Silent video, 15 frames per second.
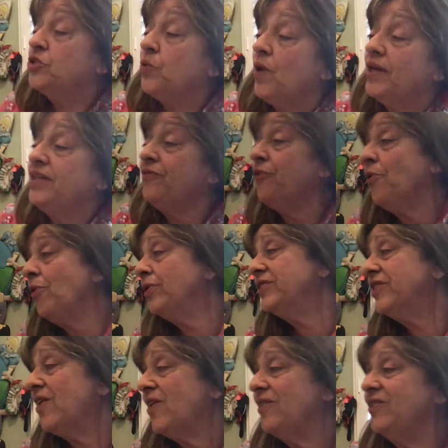
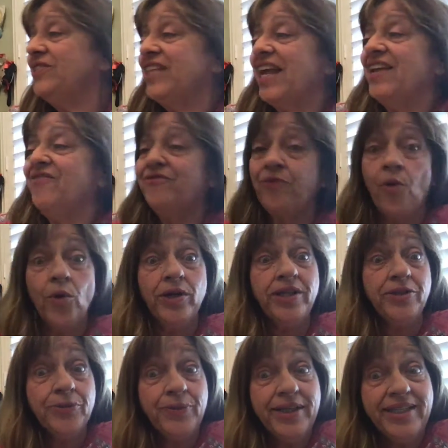
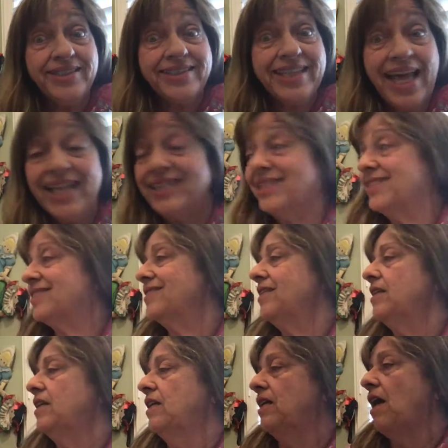$24.43.
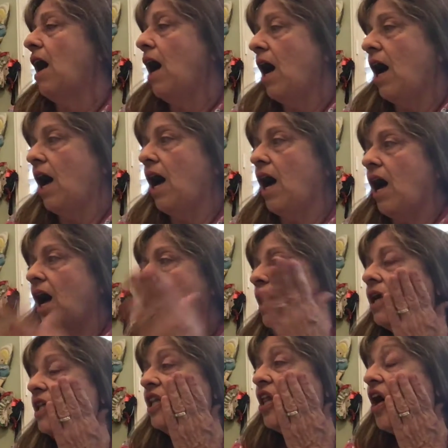
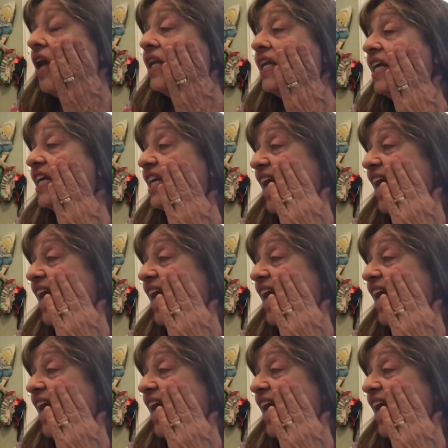Claudia